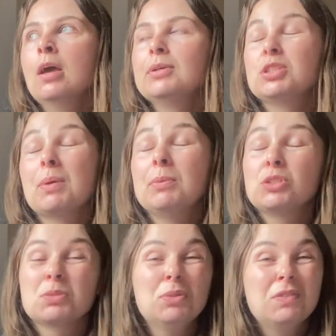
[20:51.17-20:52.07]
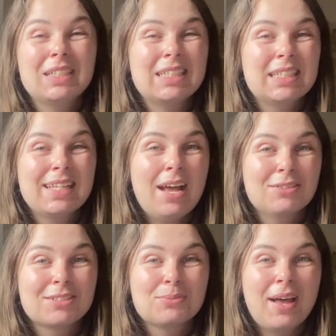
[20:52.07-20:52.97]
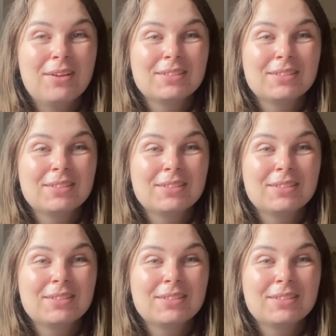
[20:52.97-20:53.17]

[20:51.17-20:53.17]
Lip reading: which is when we just moved into this house as well.